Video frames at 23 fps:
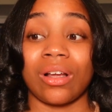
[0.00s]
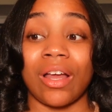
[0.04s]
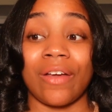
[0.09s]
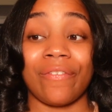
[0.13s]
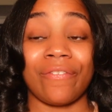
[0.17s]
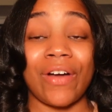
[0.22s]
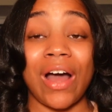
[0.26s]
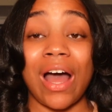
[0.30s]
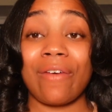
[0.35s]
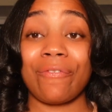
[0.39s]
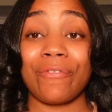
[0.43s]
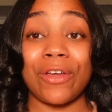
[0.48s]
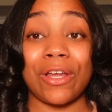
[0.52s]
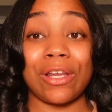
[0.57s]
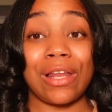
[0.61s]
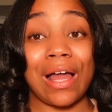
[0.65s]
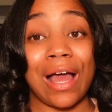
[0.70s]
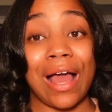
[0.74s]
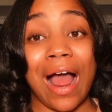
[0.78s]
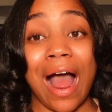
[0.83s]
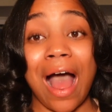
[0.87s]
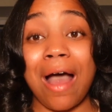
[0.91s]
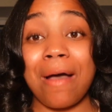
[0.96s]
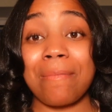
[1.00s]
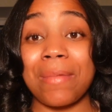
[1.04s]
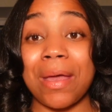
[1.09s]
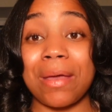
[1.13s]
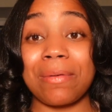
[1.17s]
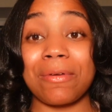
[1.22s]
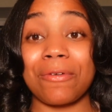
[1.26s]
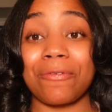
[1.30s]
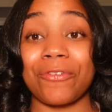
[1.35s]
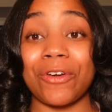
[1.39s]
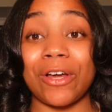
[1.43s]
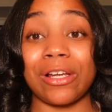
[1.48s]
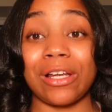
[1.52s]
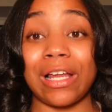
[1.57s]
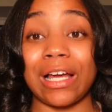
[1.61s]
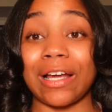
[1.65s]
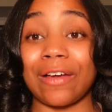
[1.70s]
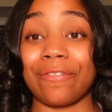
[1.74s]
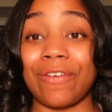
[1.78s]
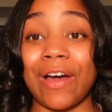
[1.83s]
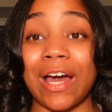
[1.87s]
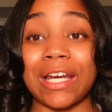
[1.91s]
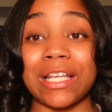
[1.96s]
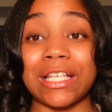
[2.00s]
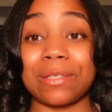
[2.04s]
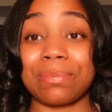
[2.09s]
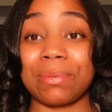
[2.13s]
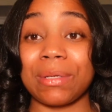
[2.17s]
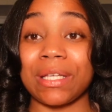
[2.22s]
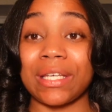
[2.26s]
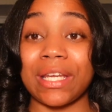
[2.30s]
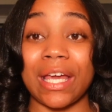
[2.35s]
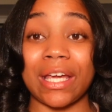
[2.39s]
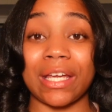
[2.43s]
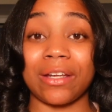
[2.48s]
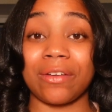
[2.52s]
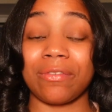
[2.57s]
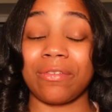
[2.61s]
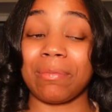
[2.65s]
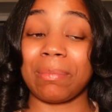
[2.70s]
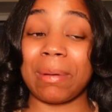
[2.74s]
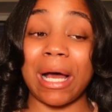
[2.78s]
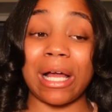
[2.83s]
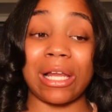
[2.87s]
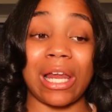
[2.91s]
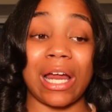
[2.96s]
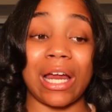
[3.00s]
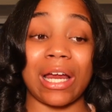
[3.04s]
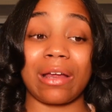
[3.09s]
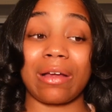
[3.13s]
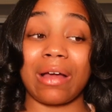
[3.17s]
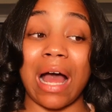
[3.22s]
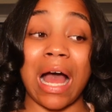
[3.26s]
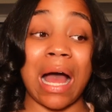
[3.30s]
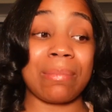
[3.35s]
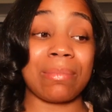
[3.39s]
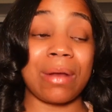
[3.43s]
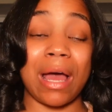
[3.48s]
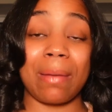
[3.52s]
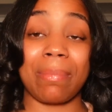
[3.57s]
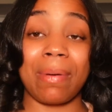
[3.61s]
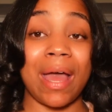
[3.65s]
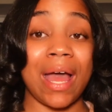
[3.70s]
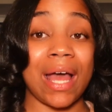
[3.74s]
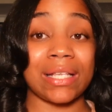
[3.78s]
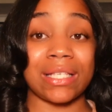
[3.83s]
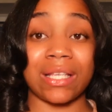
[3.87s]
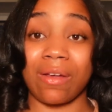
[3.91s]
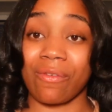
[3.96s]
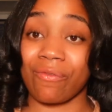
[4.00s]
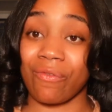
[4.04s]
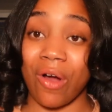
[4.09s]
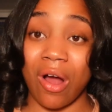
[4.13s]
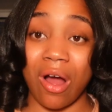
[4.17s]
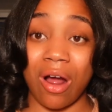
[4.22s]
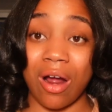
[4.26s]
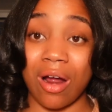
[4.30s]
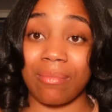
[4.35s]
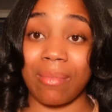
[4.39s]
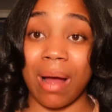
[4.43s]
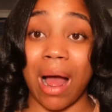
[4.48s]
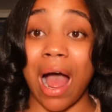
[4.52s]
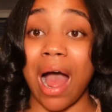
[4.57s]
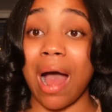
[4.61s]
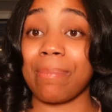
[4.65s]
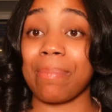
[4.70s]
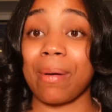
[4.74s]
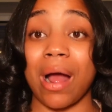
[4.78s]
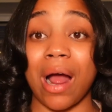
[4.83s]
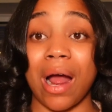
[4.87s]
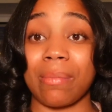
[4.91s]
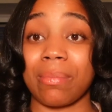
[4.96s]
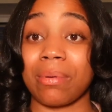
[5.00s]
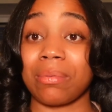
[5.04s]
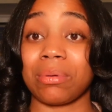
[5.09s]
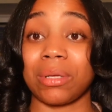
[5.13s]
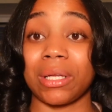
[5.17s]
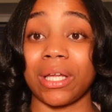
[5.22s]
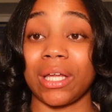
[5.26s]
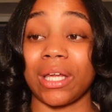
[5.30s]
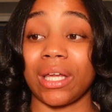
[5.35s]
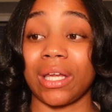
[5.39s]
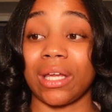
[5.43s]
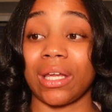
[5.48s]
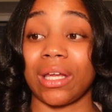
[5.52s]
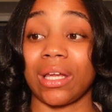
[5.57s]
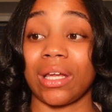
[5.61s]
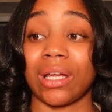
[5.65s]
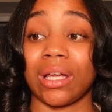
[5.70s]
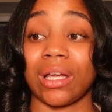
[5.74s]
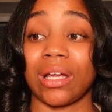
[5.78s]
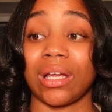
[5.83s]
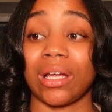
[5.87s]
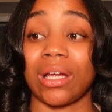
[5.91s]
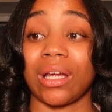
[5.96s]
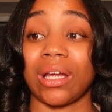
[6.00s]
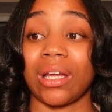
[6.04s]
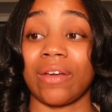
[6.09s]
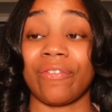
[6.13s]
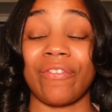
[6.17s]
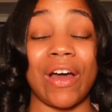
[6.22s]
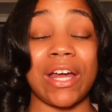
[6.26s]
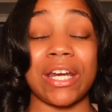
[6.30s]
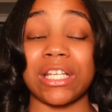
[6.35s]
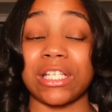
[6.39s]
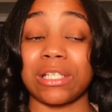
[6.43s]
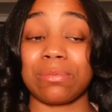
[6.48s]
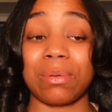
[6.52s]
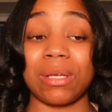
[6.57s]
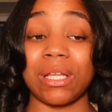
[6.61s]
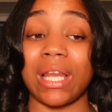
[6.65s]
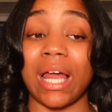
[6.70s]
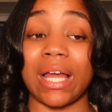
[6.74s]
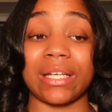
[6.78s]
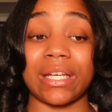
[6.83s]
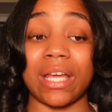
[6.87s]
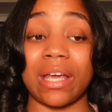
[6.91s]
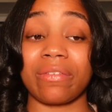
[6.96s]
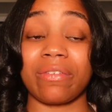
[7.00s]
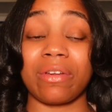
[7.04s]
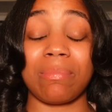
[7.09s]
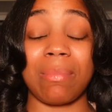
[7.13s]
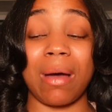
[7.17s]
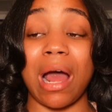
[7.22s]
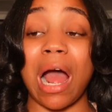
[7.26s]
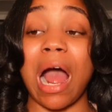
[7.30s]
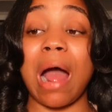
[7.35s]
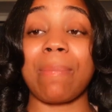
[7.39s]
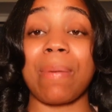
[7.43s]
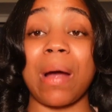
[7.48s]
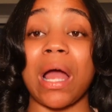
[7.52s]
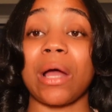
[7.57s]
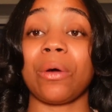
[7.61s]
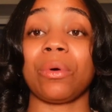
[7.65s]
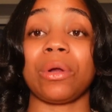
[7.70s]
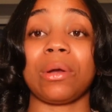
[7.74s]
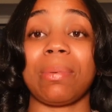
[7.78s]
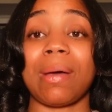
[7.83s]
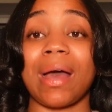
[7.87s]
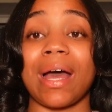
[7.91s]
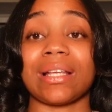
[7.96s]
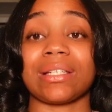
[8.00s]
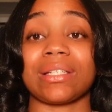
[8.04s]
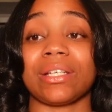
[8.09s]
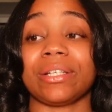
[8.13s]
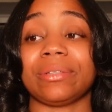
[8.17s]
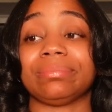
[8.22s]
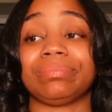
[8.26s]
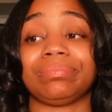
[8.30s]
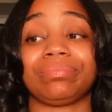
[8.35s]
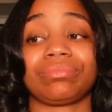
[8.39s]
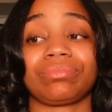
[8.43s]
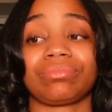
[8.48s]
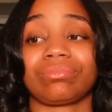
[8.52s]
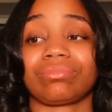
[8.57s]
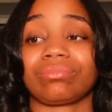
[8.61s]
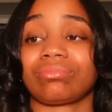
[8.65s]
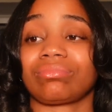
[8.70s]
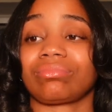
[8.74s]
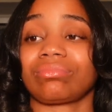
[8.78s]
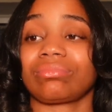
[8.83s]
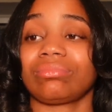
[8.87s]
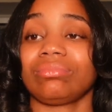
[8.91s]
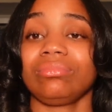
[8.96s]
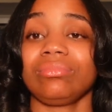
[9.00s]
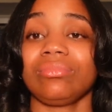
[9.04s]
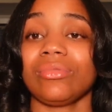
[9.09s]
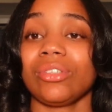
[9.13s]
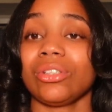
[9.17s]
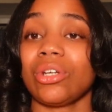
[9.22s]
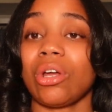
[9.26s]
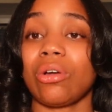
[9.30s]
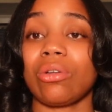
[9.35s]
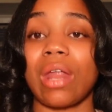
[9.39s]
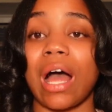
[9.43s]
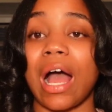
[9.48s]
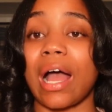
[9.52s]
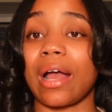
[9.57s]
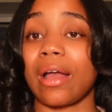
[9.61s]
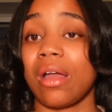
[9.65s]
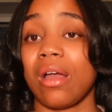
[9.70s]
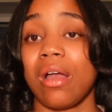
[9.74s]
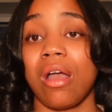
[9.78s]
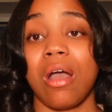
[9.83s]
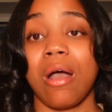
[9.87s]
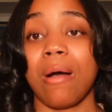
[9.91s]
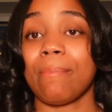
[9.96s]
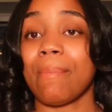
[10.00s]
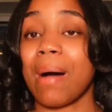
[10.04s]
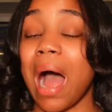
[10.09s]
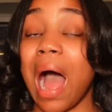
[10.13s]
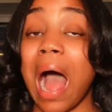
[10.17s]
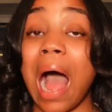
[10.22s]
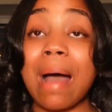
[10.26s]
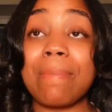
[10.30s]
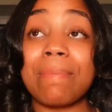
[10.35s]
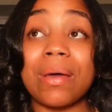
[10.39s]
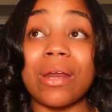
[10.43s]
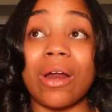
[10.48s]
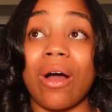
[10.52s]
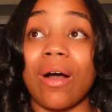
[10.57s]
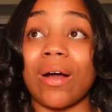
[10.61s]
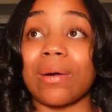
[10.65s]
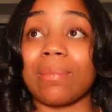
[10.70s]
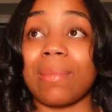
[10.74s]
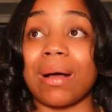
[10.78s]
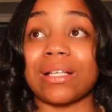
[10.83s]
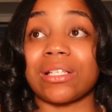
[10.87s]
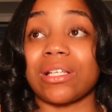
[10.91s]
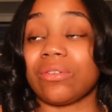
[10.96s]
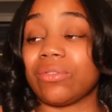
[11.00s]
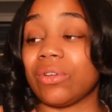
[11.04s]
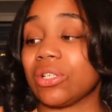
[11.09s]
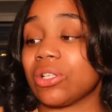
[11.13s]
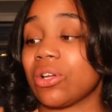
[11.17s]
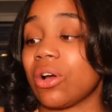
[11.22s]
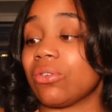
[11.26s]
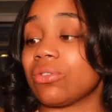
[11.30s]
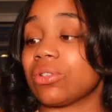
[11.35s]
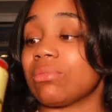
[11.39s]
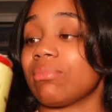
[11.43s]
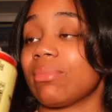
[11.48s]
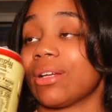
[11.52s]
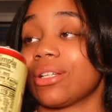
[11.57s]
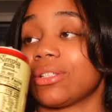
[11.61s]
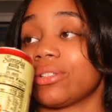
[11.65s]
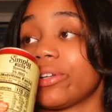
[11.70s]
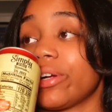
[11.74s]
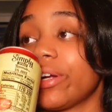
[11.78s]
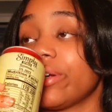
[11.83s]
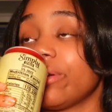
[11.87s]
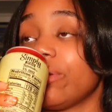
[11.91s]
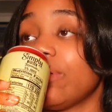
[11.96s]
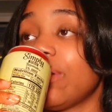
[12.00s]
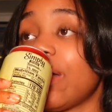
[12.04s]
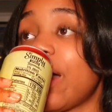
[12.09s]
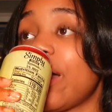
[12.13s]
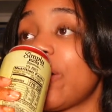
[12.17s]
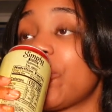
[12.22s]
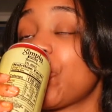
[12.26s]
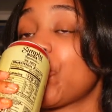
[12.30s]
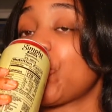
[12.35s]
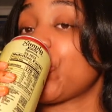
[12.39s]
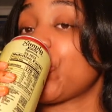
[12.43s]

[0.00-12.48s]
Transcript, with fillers: if I feel like I maybe felt like if I didn't speak negative about like I'm not passing pharm, I probably if I didn't speak like negative about it, I probably would have passed it. No lie. But I've been hard on myself this whole semester. I ain't gonna lie.